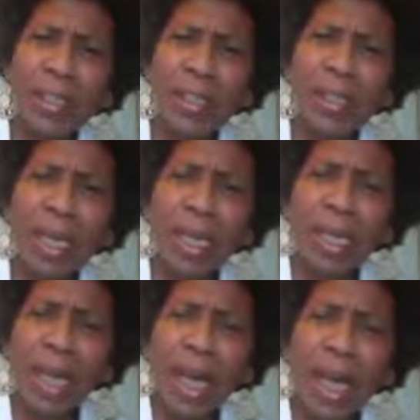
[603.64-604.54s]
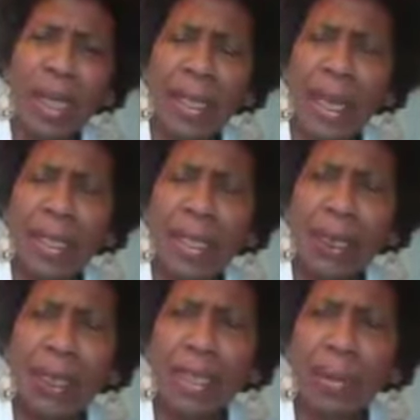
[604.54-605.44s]
and I never
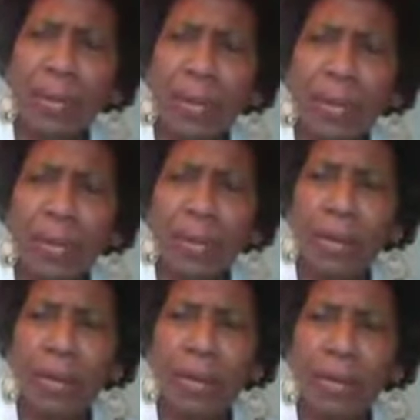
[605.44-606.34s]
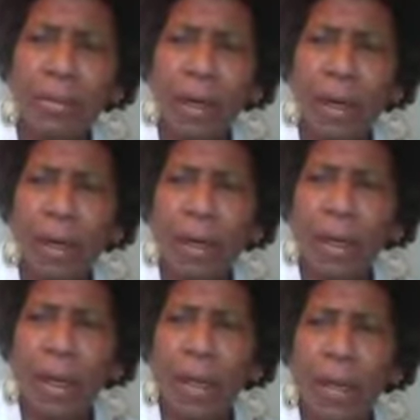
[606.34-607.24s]
forget uh,
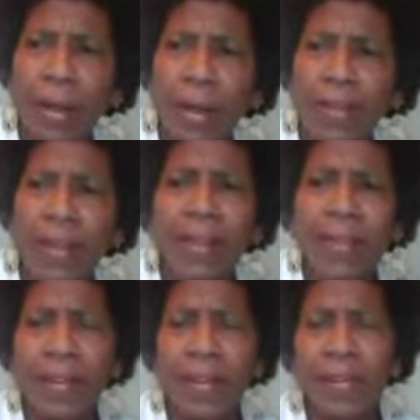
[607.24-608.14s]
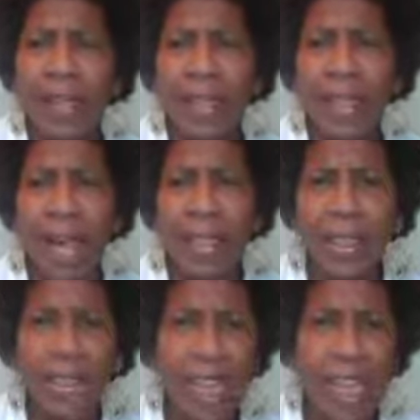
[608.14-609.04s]
I think the thing that kind of
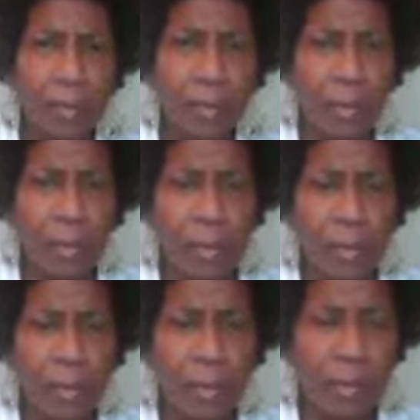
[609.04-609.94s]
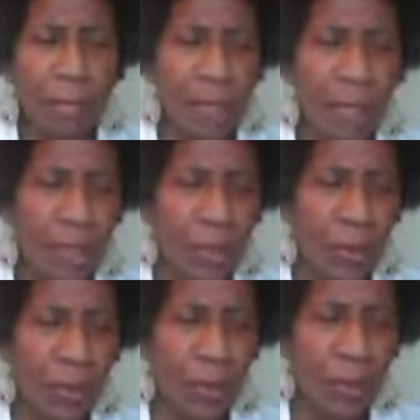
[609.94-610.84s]
shaped me
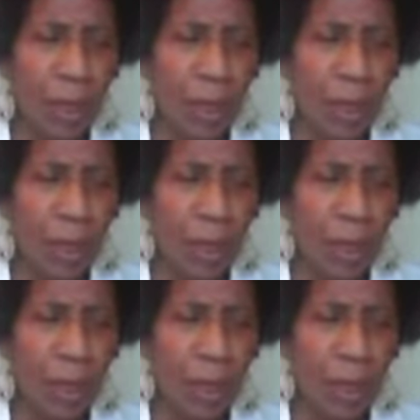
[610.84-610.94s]
into